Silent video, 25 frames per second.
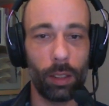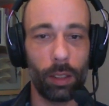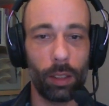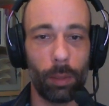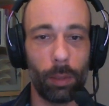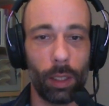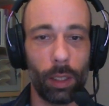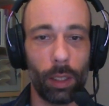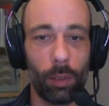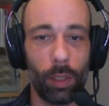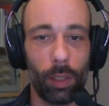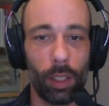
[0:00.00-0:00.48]

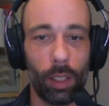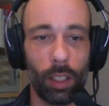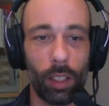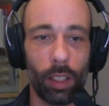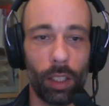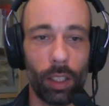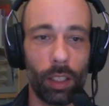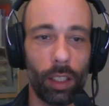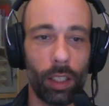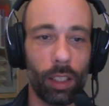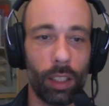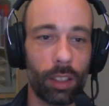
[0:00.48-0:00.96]
By the way, the
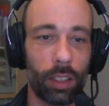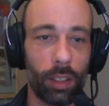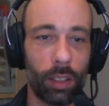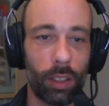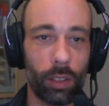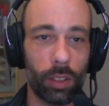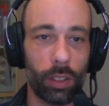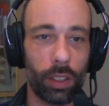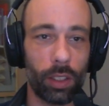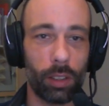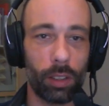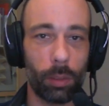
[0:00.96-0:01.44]
idea is
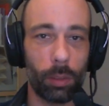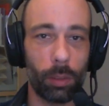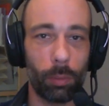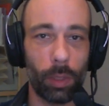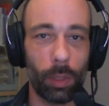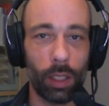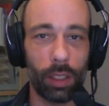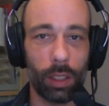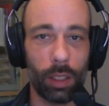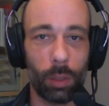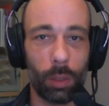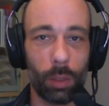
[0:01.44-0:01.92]
also to
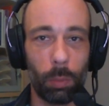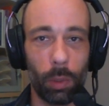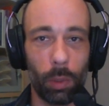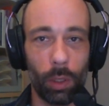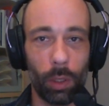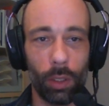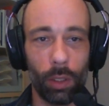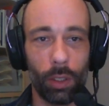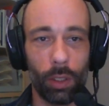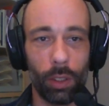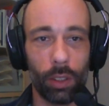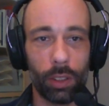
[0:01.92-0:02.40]
make these
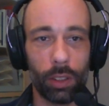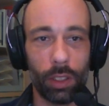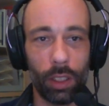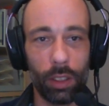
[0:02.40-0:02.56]
blogs